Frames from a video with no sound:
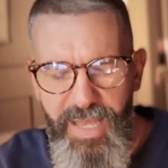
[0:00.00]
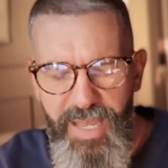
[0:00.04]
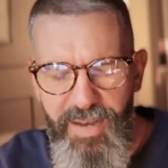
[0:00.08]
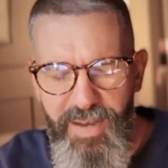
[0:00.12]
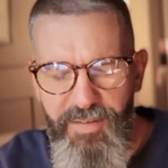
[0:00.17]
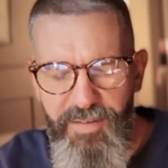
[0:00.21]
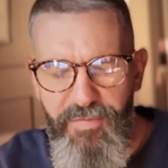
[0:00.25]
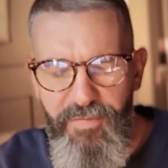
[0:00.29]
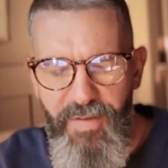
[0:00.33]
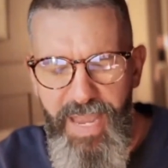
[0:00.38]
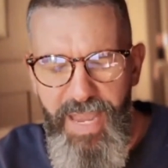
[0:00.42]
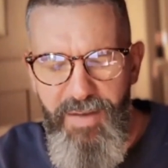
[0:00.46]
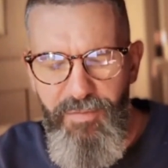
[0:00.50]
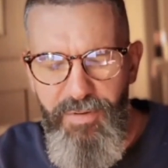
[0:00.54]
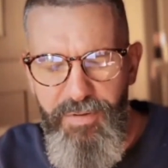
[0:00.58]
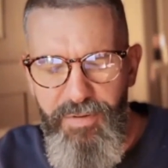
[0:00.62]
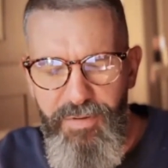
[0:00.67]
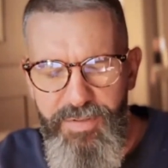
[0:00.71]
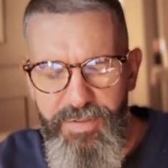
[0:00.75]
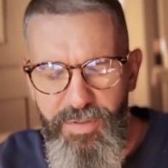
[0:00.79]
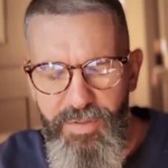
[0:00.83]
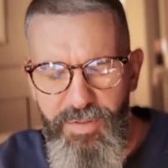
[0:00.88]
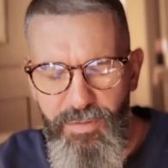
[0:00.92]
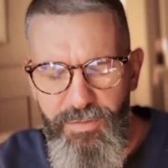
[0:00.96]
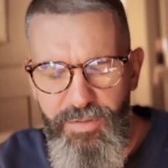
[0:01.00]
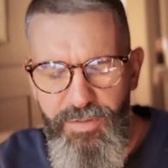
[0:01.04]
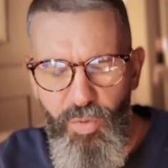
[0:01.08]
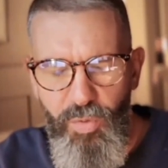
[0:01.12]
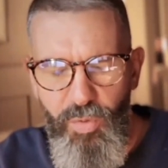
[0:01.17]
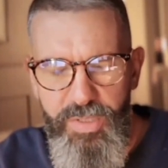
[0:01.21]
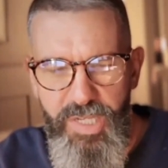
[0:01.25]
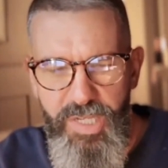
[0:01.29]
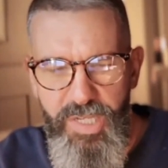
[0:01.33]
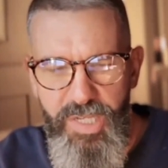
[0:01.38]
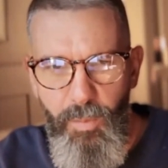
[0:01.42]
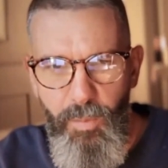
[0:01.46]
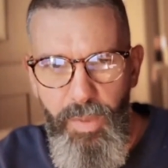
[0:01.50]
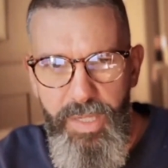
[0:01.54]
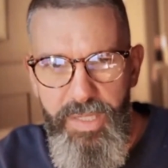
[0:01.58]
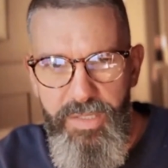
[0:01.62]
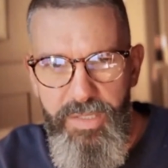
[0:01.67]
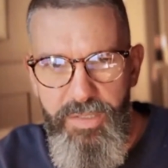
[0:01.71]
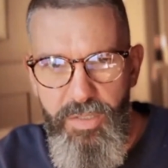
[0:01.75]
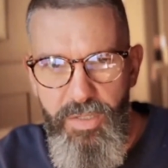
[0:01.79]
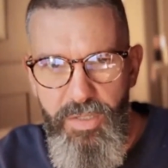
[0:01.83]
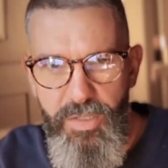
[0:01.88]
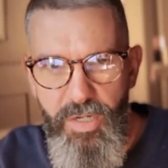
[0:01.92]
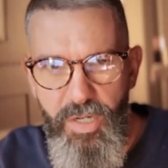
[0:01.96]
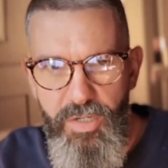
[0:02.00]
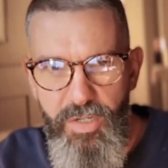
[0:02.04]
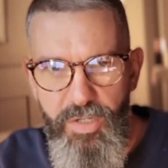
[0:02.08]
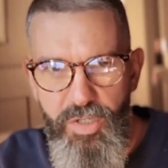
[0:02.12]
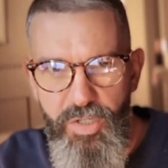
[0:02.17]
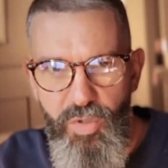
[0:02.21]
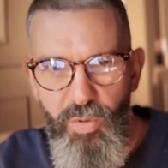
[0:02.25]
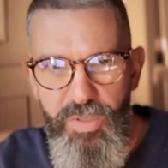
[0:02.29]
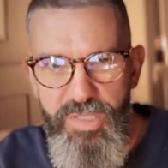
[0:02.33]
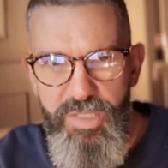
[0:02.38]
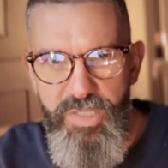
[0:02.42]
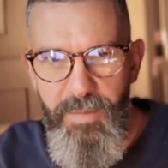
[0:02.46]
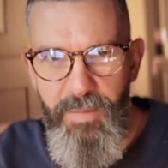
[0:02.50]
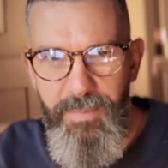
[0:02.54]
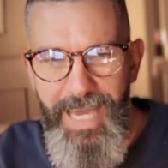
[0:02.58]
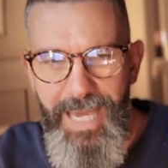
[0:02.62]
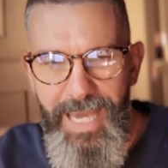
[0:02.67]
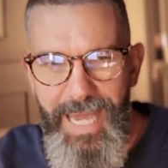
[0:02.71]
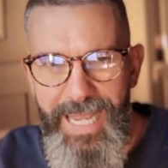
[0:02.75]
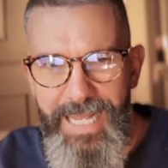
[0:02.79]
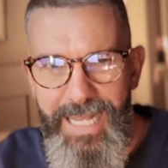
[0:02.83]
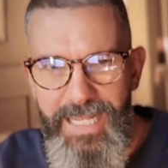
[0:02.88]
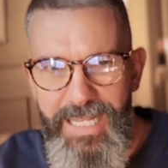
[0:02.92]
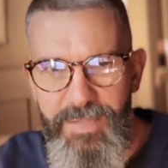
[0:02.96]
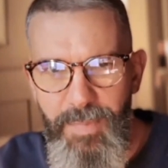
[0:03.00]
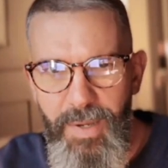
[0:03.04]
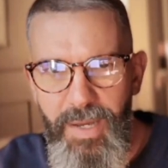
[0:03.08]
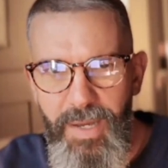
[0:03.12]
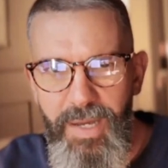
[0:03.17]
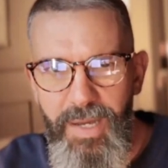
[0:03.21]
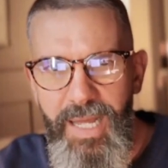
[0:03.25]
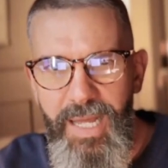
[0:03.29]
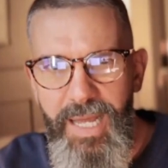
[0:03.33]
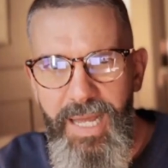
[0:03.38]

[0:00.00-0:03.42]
in favor of sort of short-term wins and short-term gains. But